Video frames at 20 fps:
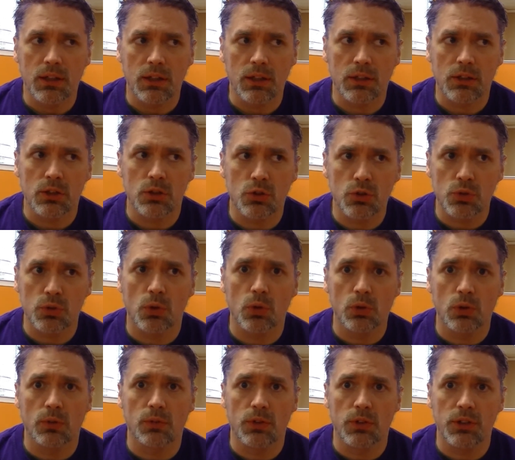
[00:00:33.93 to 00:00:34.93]

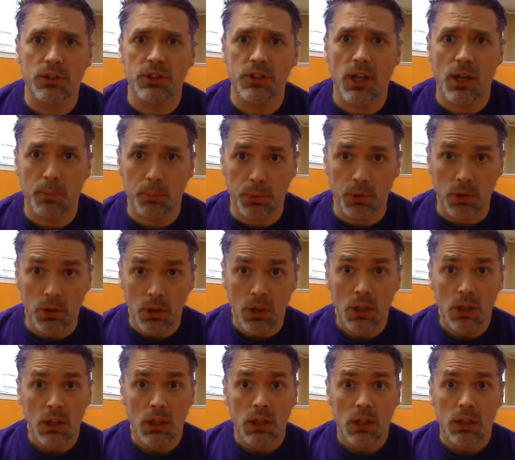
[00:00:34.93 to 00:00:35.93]
control over their temper
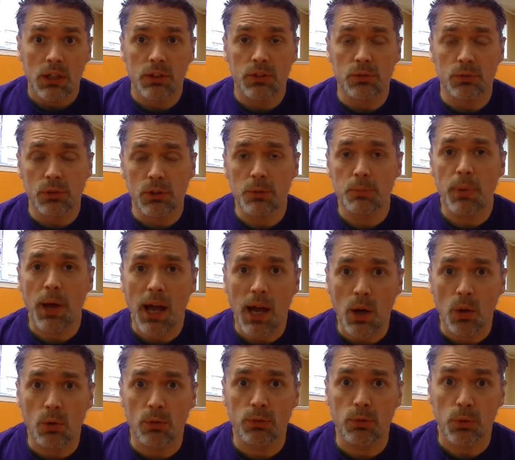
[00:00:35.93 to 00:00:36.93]
is a really
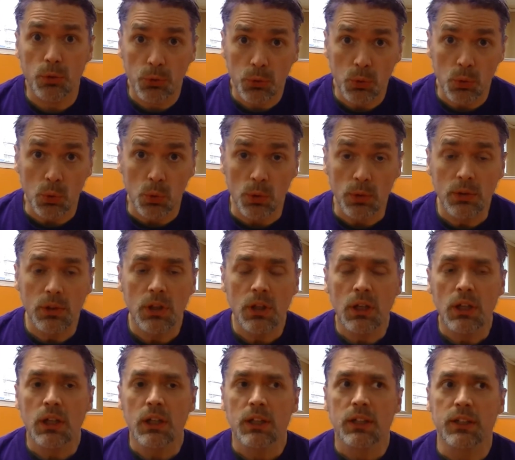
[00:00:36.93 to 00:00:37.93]
powerful tool
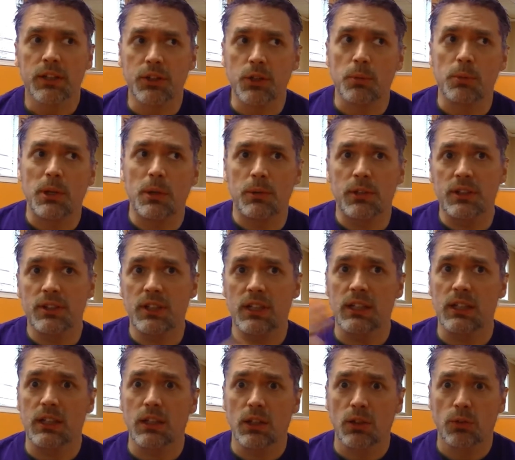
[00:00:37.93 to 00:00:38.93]
that they'll be able to
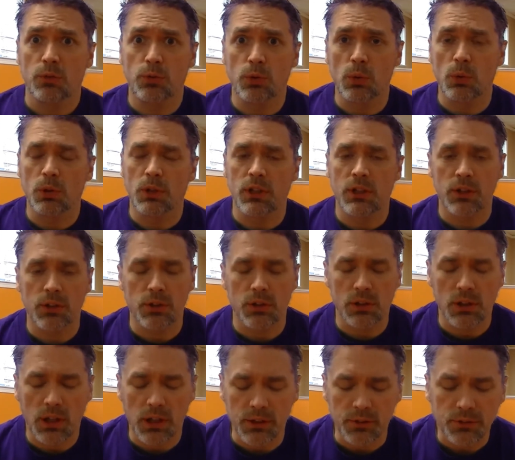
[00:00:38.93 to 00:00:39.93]
take forward into their
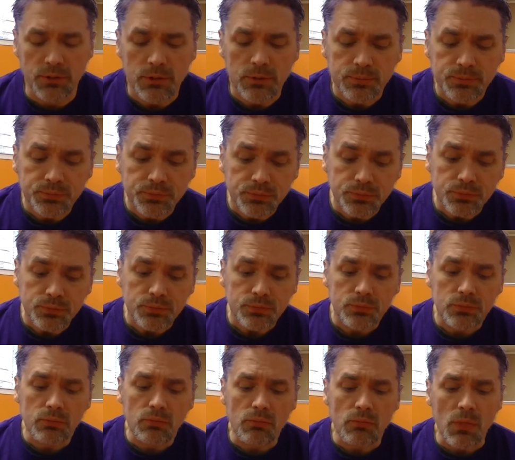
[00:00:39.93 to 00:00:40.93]
life.
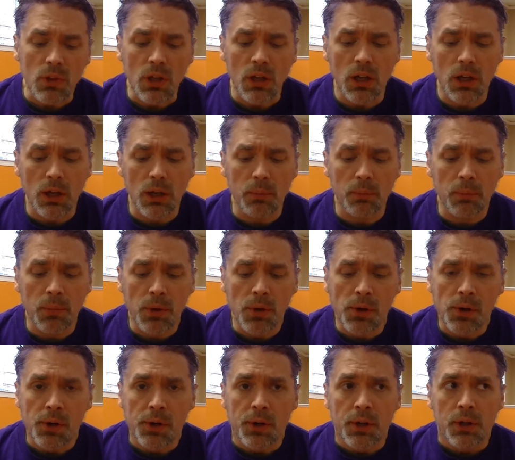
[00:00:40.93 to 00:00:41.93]
And
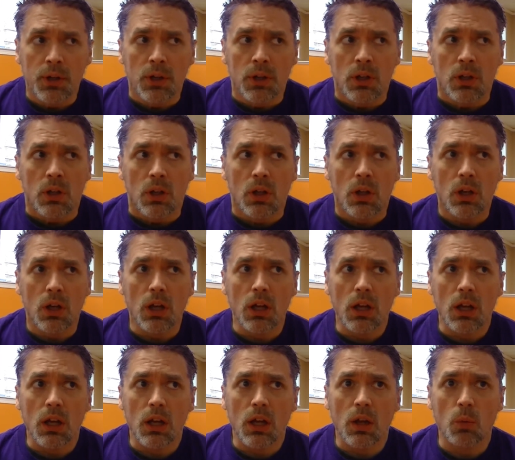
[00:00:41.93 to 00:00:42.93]

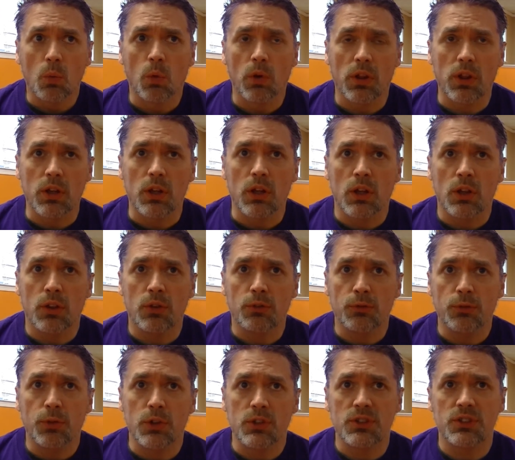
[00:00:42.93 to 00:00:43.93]
one of the
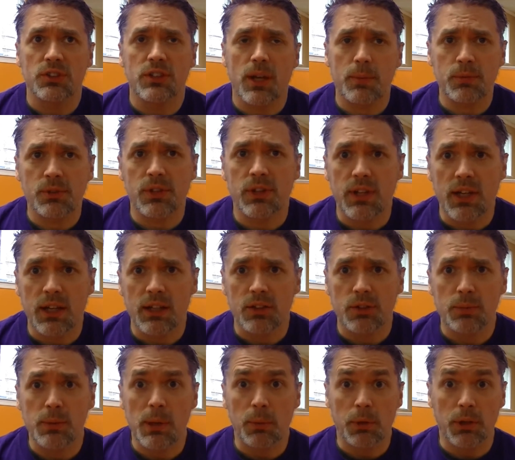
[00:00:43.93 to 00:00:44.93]
first steps to that is
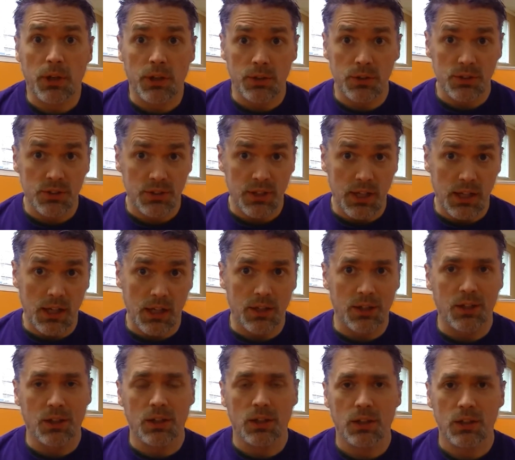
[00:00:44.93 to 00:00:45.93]
to be able to understand
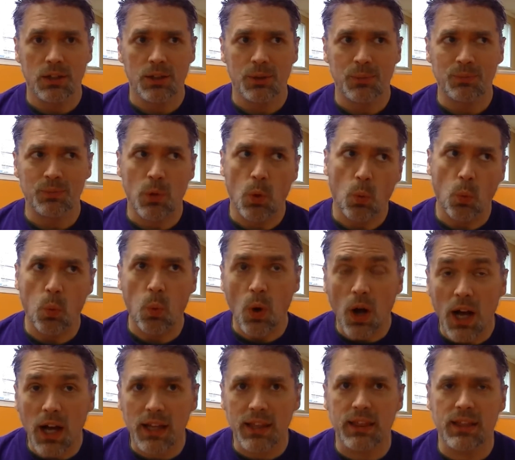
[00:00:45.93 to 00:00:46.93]

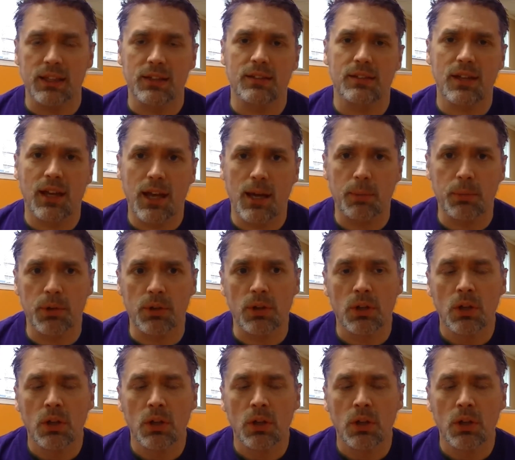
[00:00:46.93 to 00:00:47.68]
why things happen,